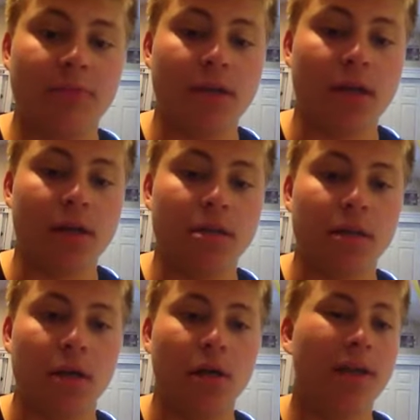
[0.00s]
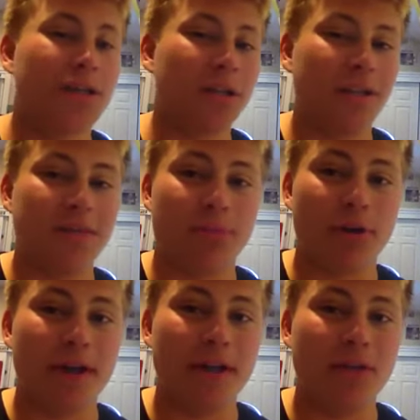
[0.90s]
because clutch elite's
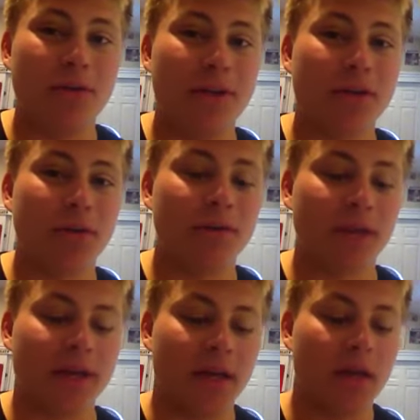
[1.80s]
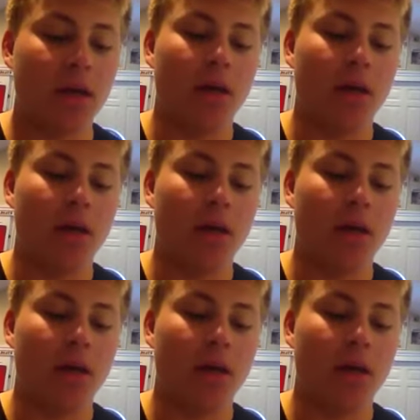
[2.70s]
brand new, and it's sort of like,